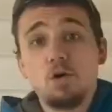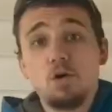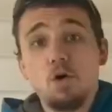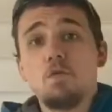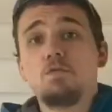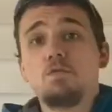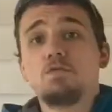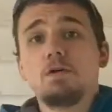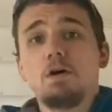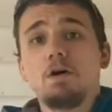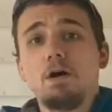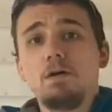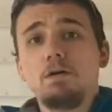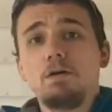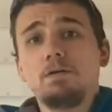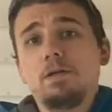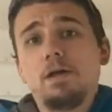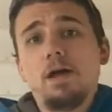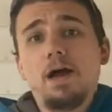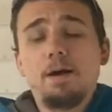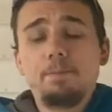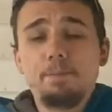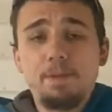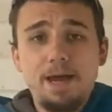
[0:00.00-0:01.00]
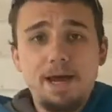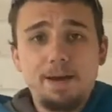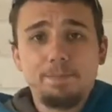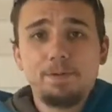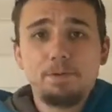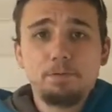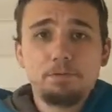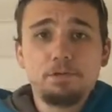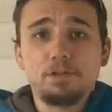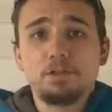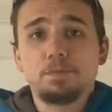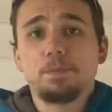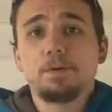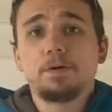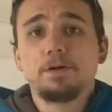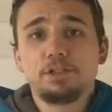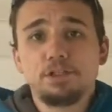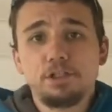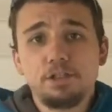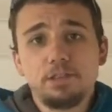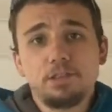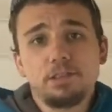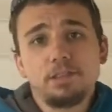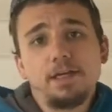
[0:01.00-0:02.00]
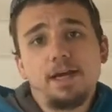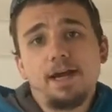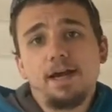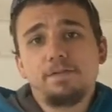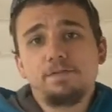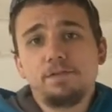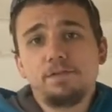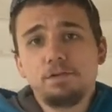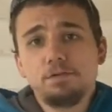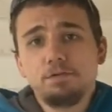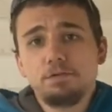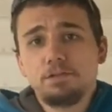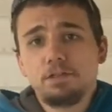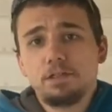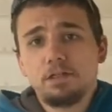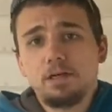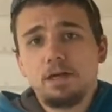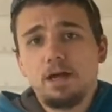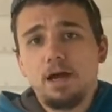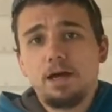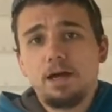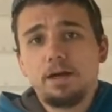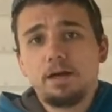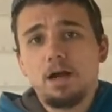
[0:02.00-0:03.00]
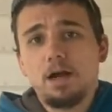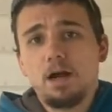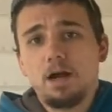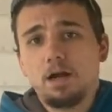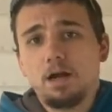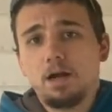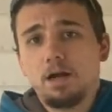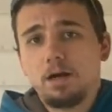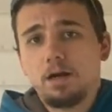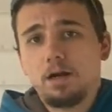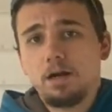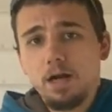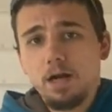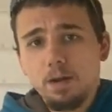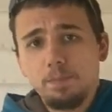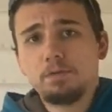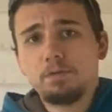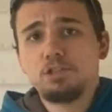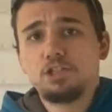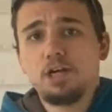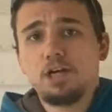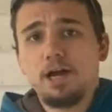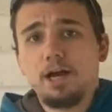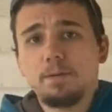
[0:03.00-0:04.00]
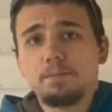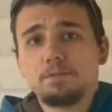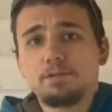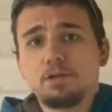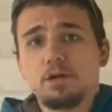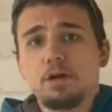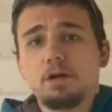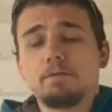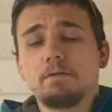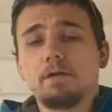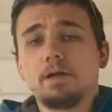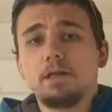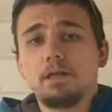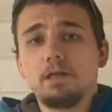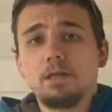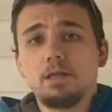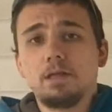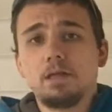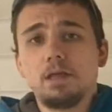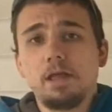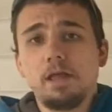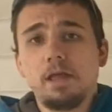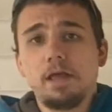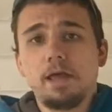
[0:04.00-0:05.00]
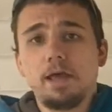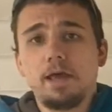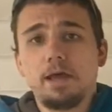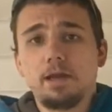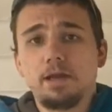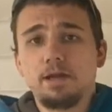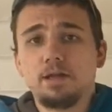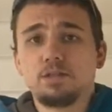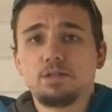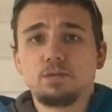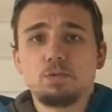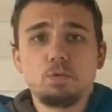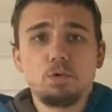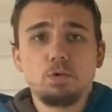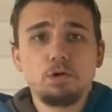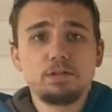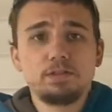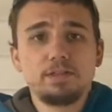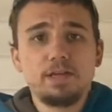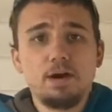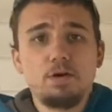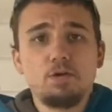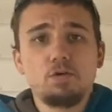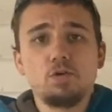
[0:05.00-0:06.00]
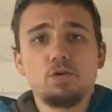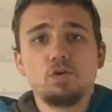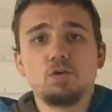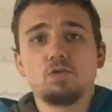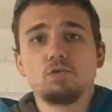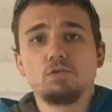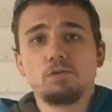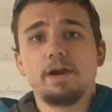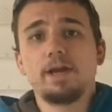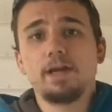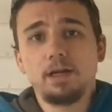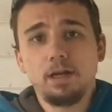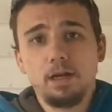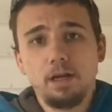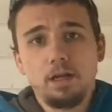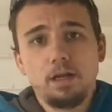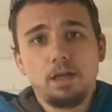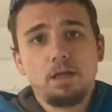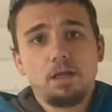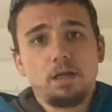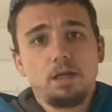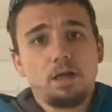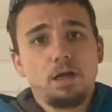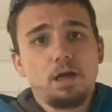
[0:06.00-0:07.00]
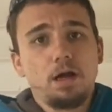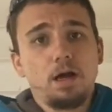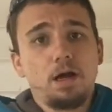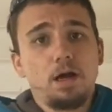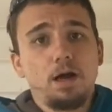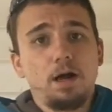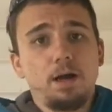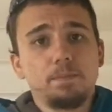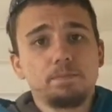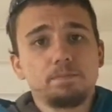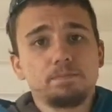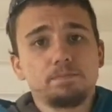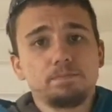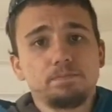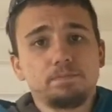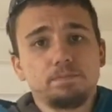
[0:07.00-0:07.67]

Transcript: overall, I'm happy with this purchase. I've used it on a couple jobs already, and it's worked out great. Um,